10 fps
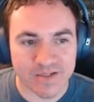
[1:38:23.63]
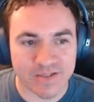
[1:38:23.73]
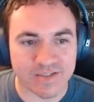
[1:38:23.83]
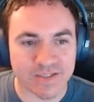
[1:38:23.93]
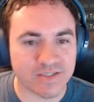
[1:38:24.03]

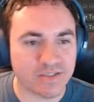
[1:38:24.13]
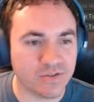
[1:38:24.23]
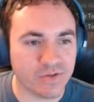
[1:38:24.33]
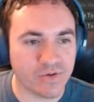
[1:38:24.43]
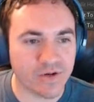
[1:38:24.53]
Let's see, is it
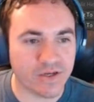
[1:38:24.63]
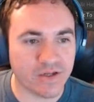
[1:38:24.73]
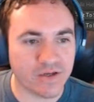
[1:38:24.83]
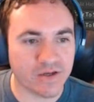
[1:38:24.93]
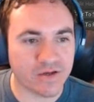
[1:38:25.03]
too green
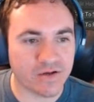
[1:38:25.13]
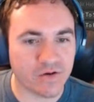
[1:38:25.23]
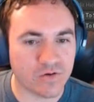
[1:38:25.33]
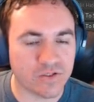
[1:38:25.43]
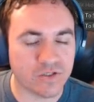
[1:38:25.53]

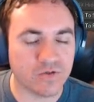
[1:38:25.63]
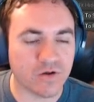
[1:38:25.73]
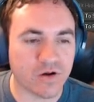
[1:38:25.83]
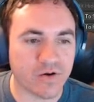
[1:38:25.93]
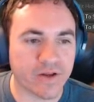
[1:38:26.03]
or too
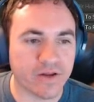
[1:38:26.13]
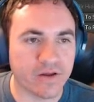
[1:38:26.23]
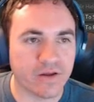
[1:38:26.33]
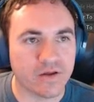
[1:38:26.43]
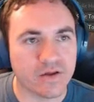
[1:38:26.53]
dark green?
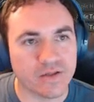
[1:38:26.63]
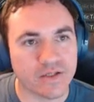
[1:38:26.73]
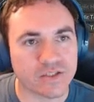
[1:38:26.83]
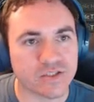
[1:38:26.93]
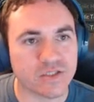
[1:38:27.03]

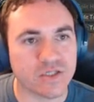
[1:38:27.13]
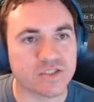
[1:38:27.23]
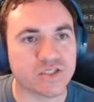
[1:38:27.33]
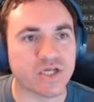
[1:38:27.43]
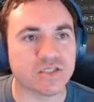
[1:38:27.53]
Let's
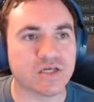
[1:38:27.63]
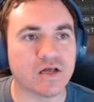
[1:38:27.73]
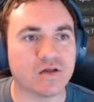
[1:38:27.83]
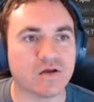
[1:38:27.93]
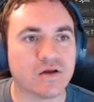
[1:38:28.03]
change the
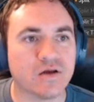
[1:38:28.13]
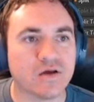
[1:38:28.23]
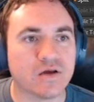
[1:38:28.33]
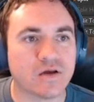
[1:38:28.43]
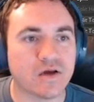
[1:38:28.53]
color.
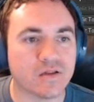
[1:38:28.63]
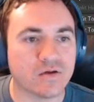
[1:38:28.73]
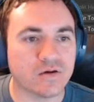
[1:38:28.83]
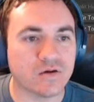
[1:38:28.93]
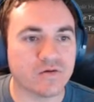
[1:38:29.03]

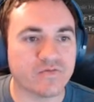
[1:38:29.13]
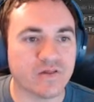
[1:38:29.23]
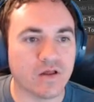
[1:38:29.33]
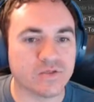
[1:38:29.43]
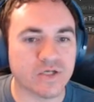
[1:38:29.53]
Color,
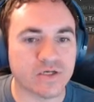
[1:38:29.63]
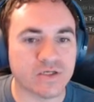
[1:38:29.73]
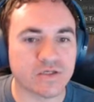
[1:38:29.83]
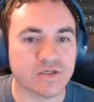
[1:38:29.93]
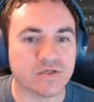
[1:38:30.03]
fill
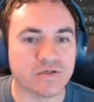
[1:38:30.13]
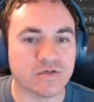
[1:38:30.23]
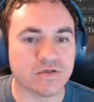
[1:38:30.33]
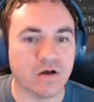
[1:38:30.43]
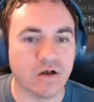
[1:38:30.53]
object.
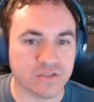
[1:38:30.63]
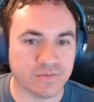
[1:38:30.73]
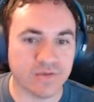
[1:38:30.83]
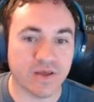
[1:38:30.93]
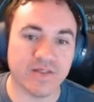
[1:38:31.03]
Awesome.
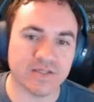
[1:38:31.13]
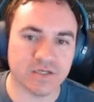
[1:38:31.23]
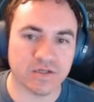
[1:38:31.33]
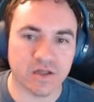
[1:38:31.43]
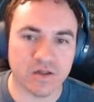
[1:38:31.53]
Yeah, that's a
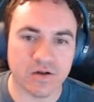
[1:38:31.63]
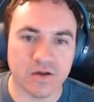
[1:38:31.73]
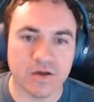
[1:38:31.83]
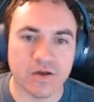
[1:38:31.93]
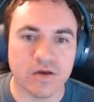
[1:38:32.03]
good color.
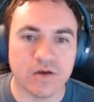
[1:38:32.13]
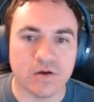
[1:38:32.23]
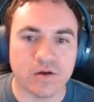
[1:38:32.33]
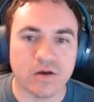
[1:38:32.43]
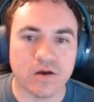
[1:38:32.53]

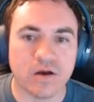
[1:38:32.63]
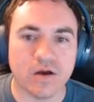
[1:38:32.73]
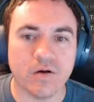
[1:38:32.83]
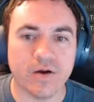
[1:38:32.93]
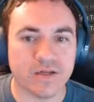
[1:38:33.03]

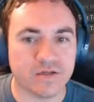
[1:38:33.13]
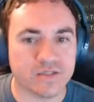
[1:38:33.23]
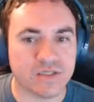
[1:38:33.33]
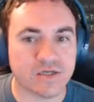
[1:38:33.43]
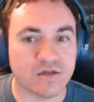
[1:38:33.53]
Oh, I didn't
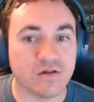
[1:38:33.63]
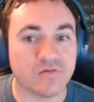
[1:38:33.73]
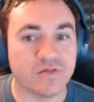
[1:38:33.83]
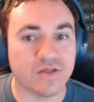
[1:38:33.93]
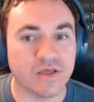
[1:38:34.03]
select all
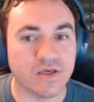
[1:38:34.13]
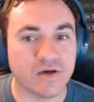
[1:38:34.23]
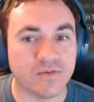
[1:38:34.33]
of the